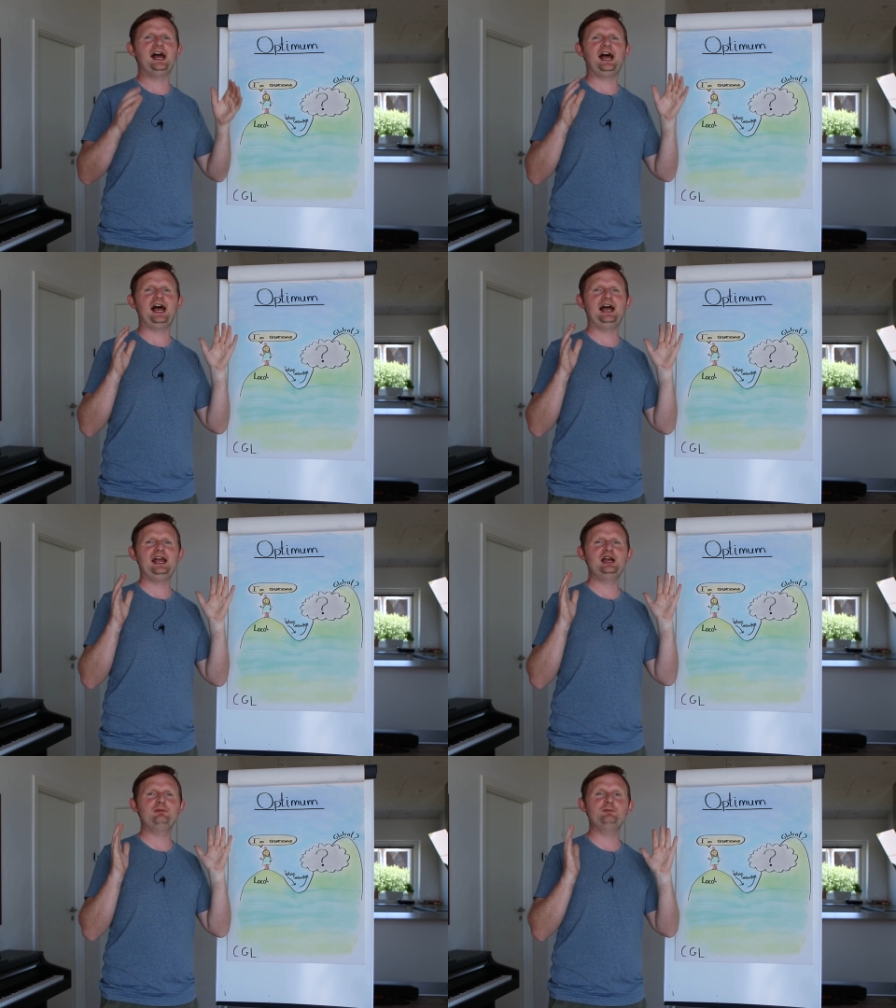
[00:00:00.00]
I
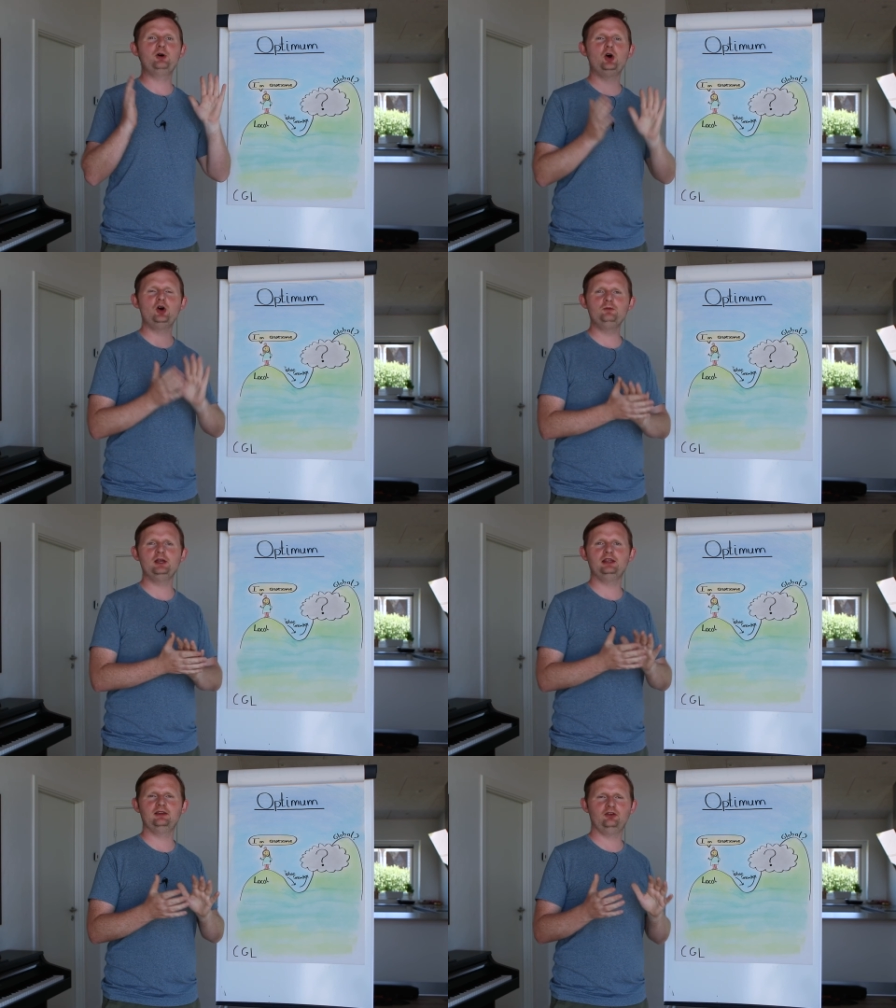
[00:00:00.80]
am
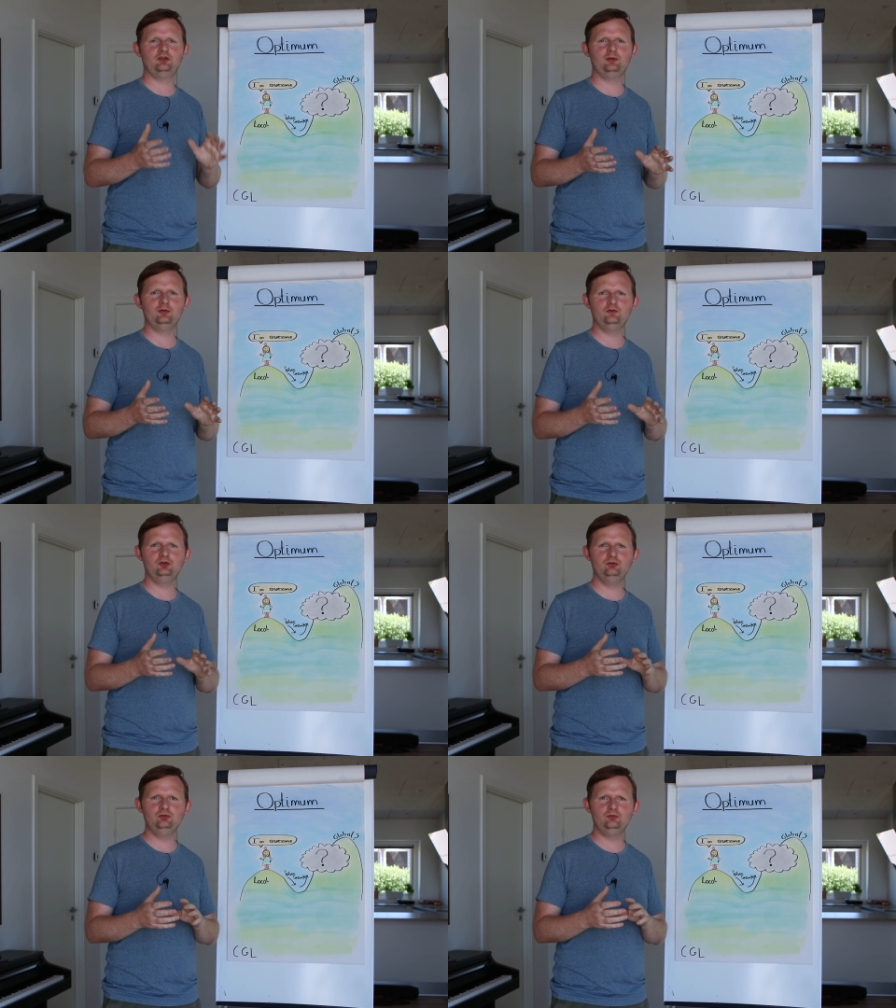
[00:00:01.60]
hoping that some of
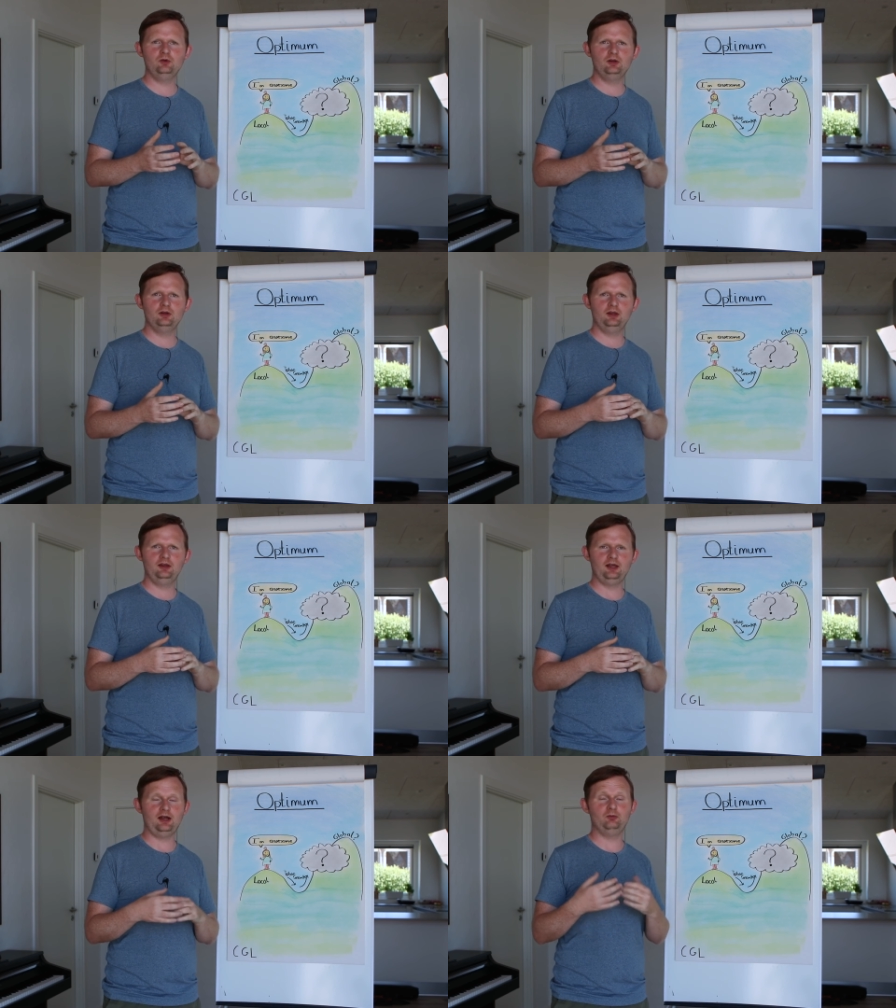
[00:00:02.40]
you
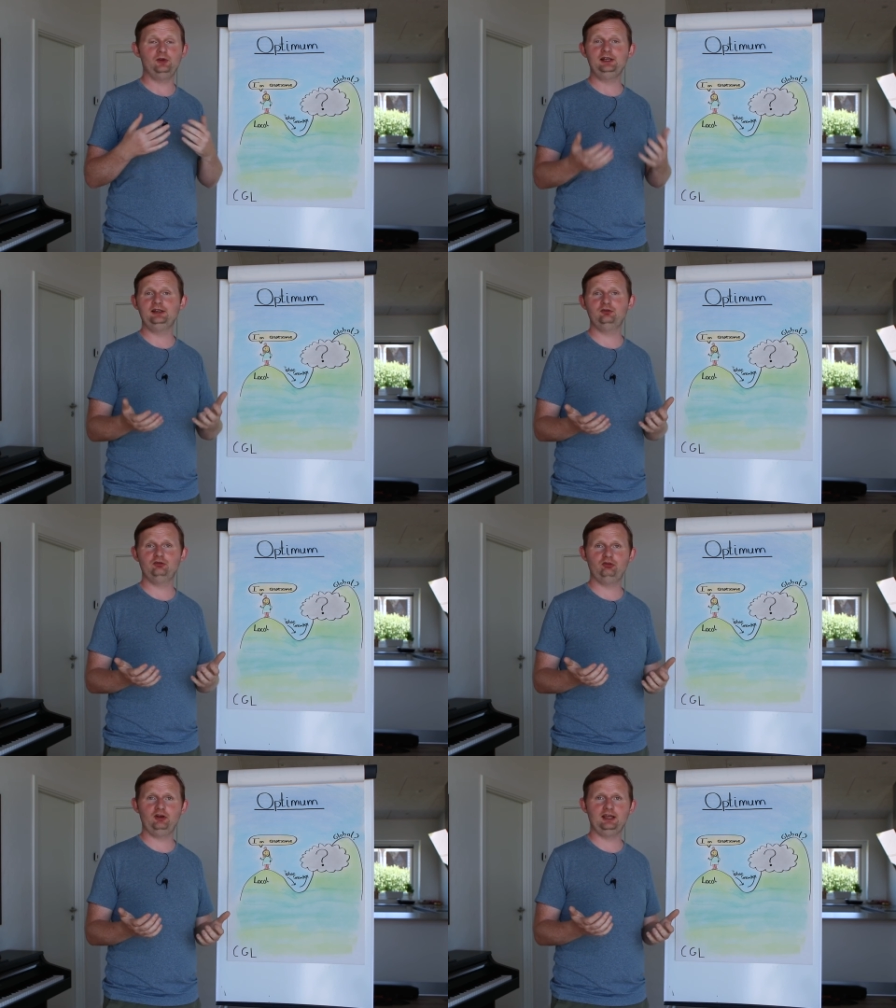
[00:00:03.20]
are willing to
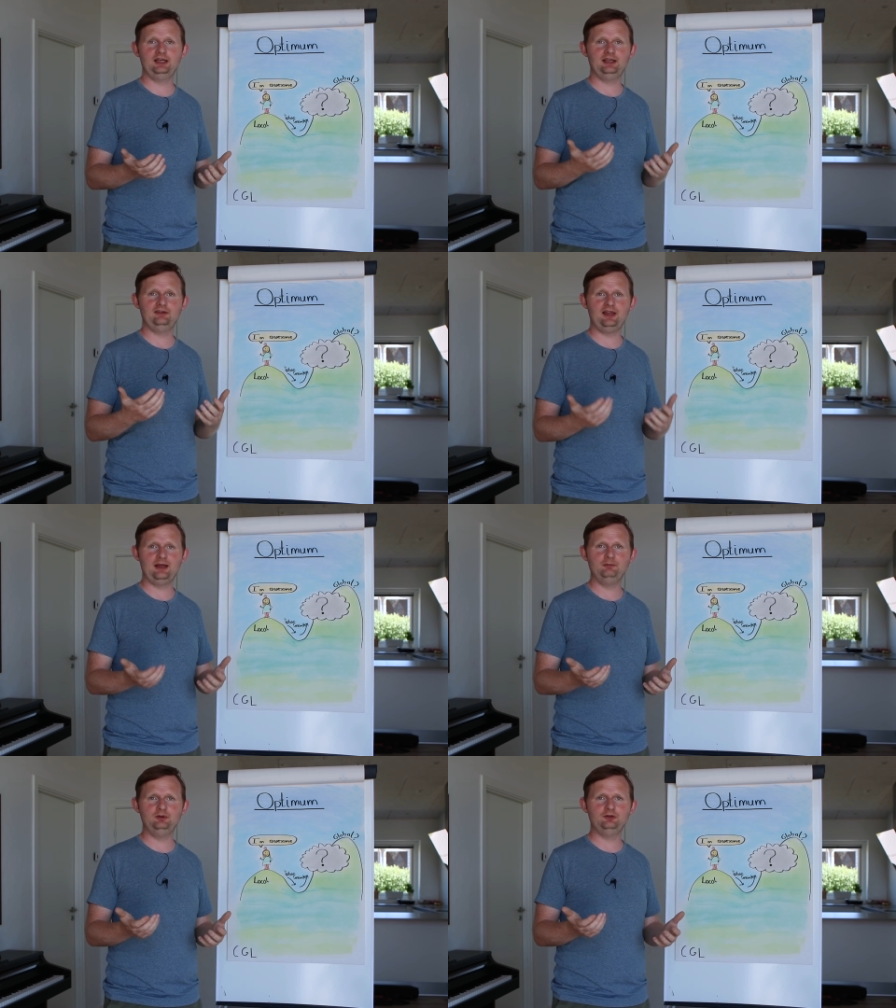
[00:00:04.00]
share
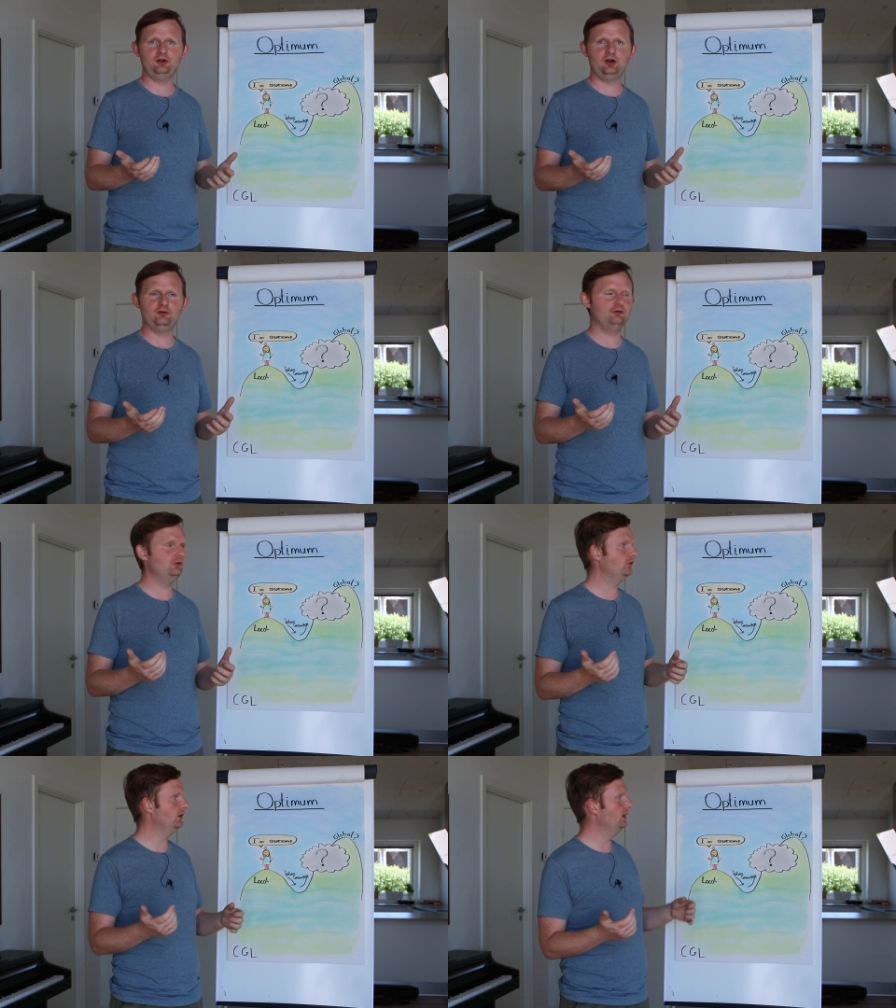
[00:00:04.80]
examples
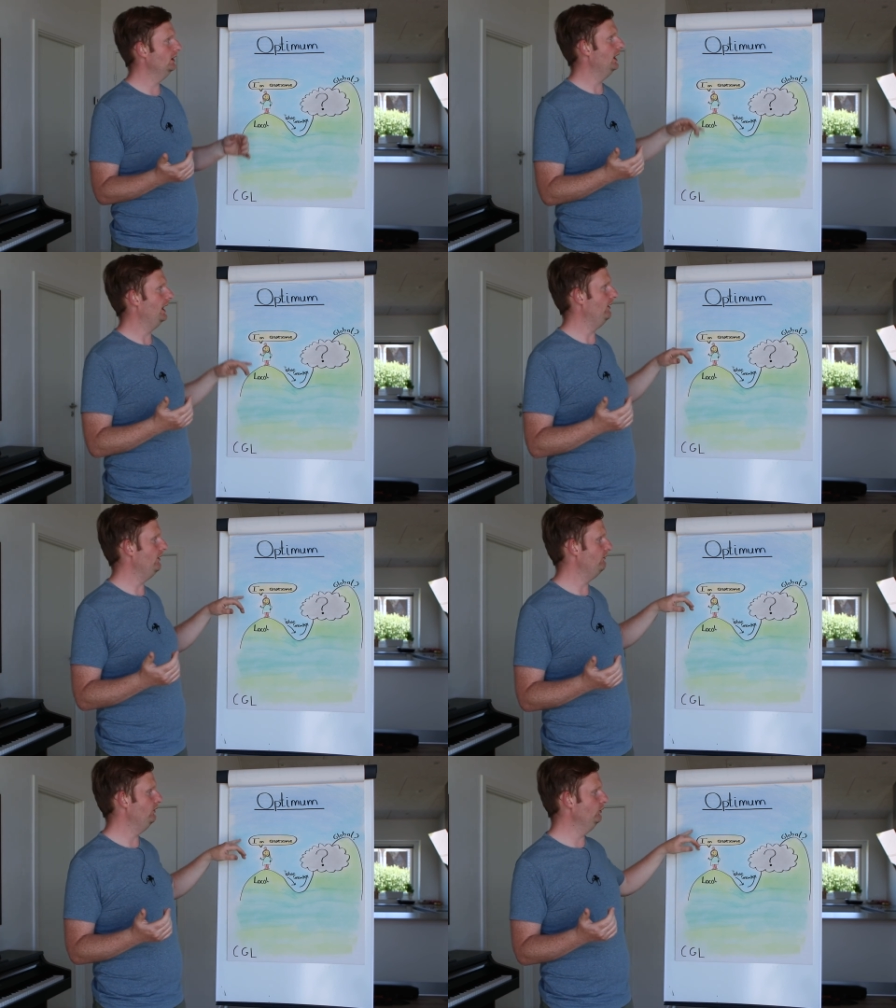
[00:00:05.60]
of how
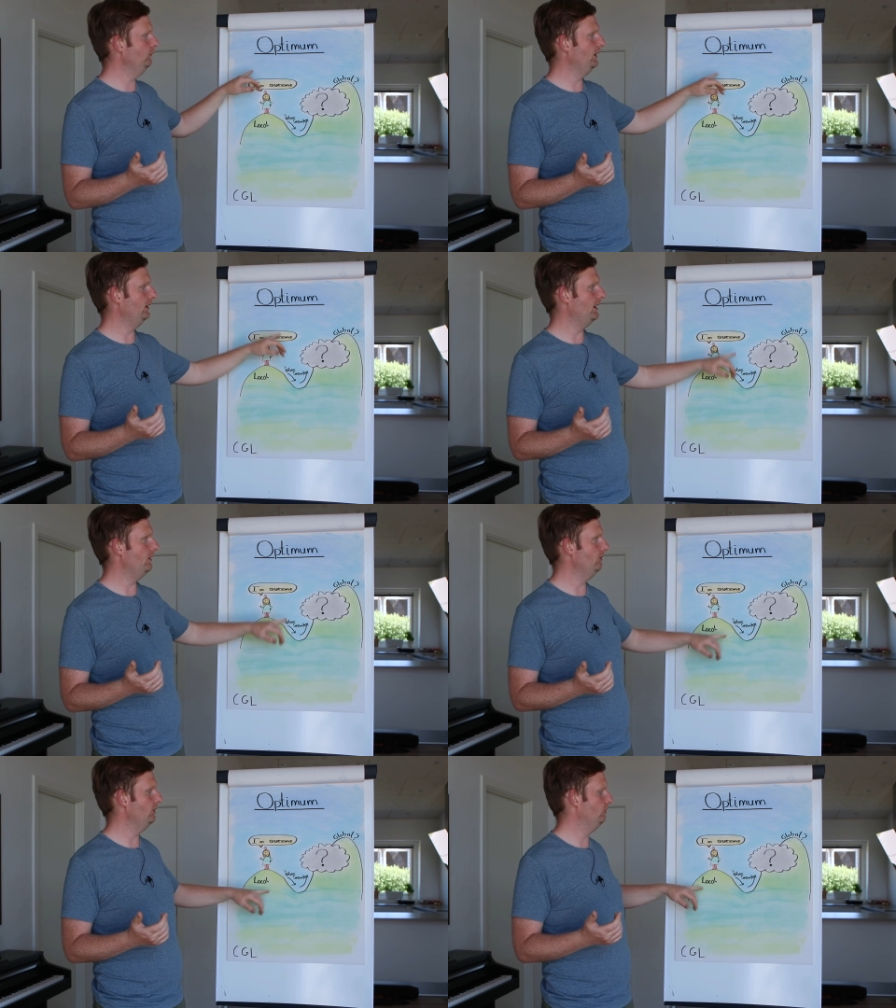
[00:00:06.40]
have you figured
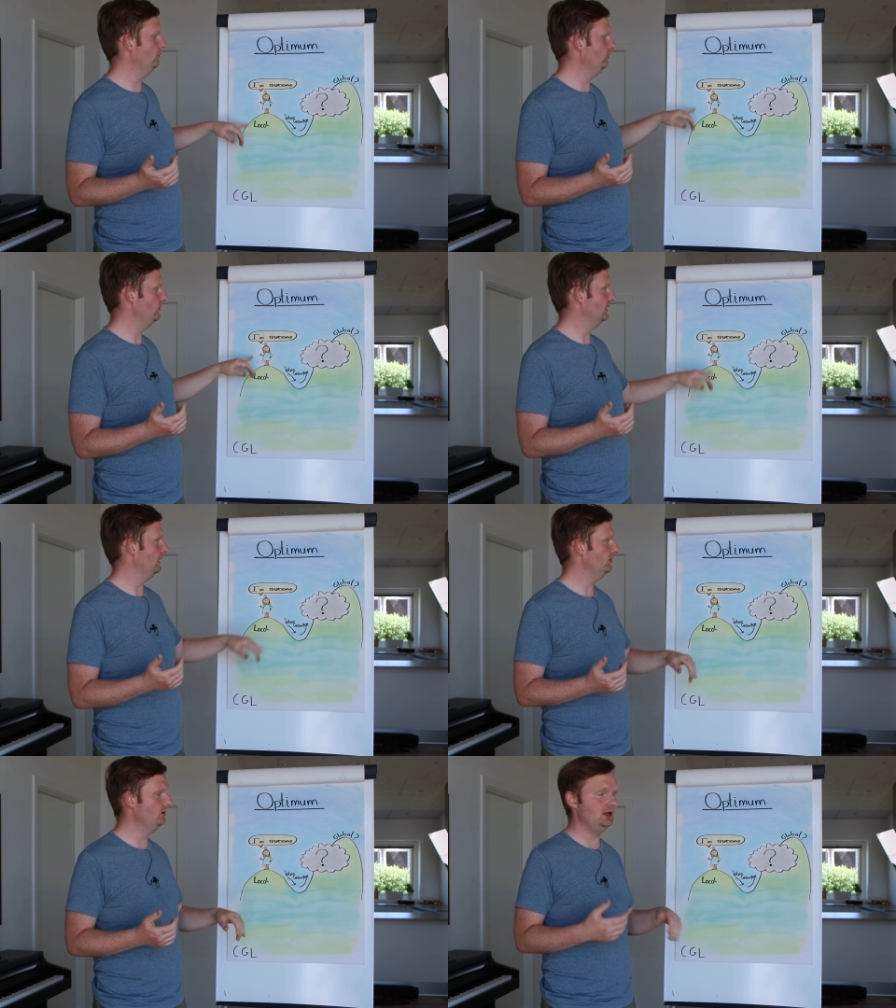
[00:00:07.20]
out that you are
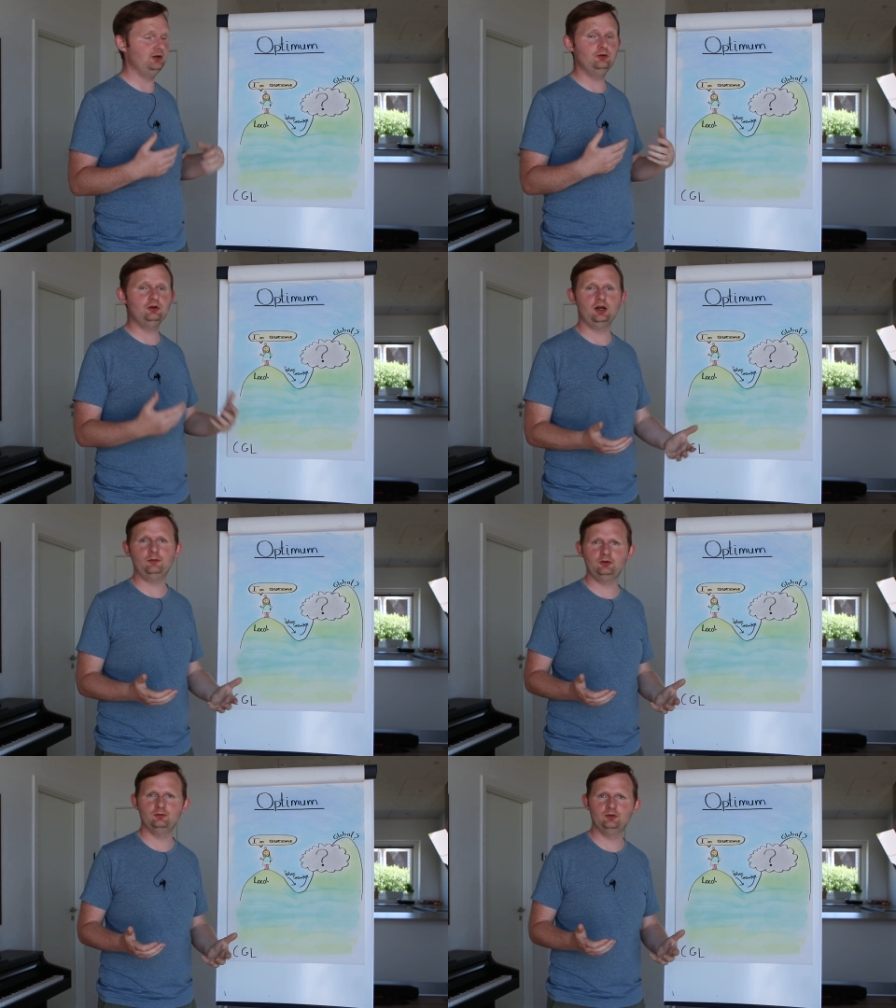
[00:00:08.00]
now in a local
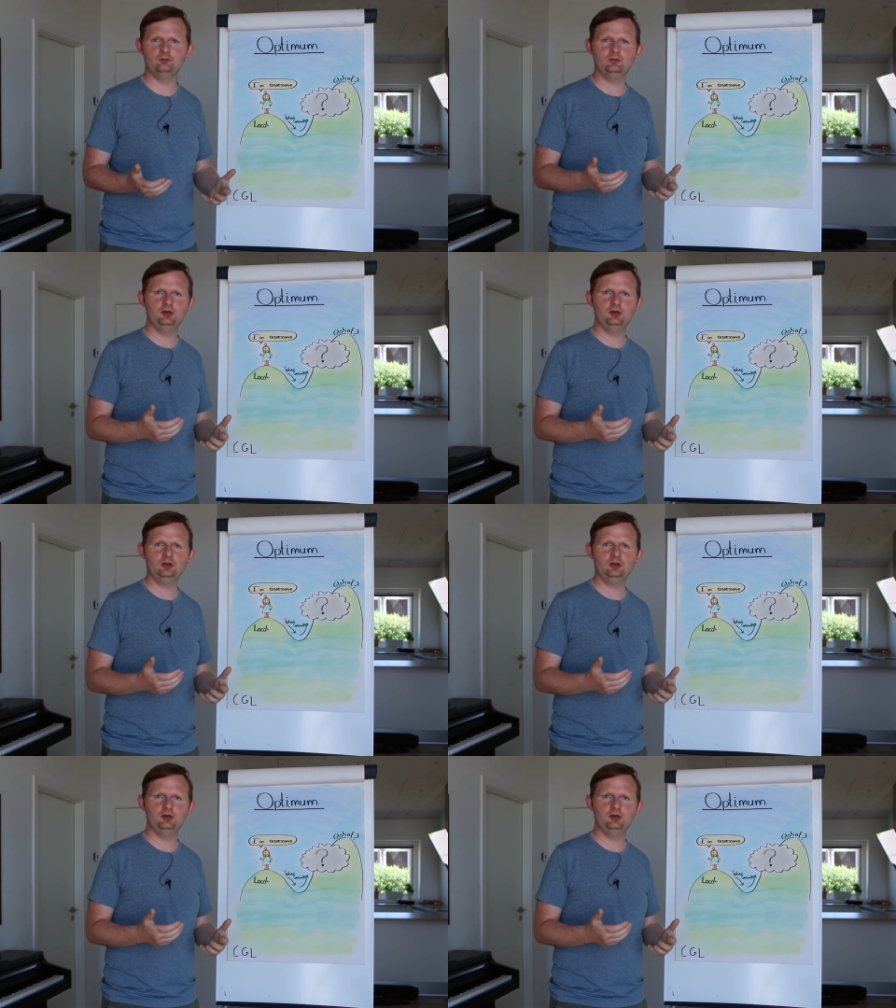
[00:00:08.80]
optimum.